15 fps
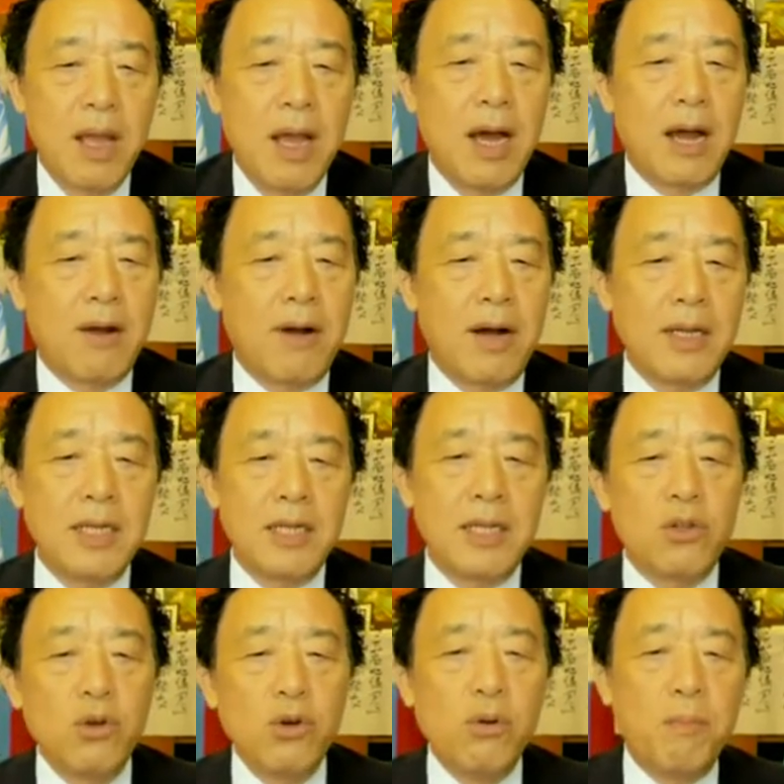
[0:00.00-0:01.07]
Around
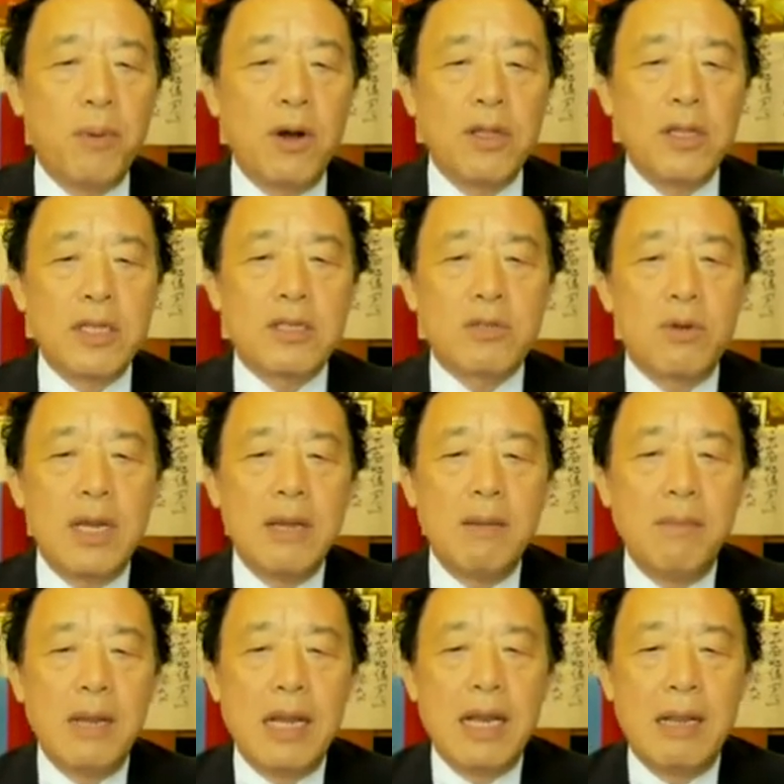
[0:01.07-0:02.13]
2.3
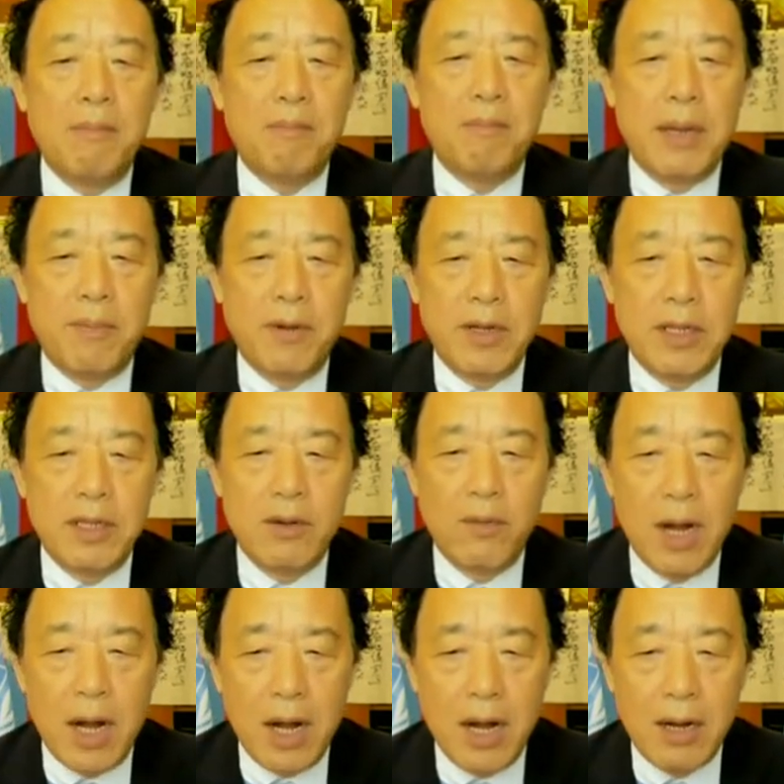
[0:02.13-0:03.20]
million people in the
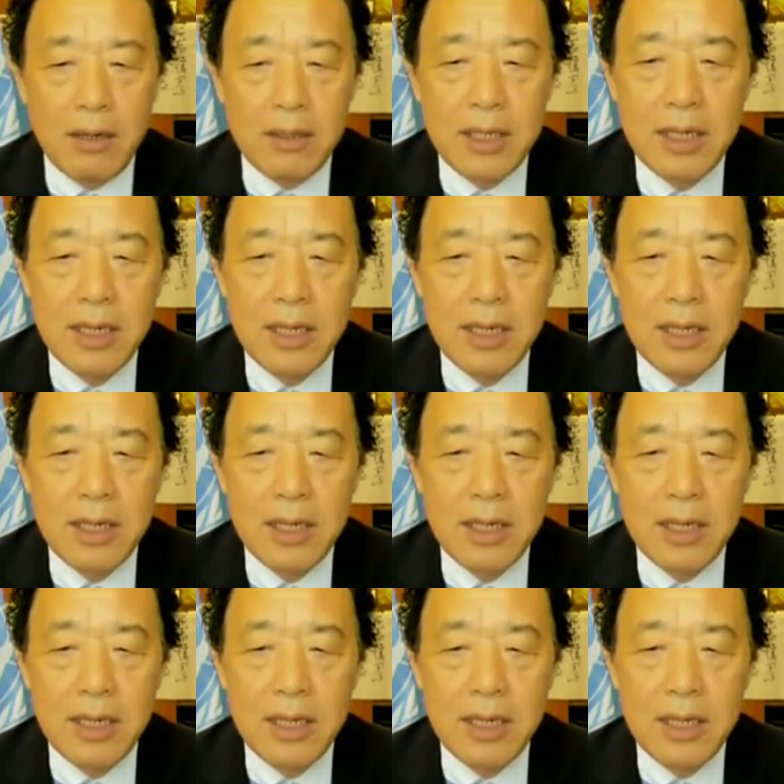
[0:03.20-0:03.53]
world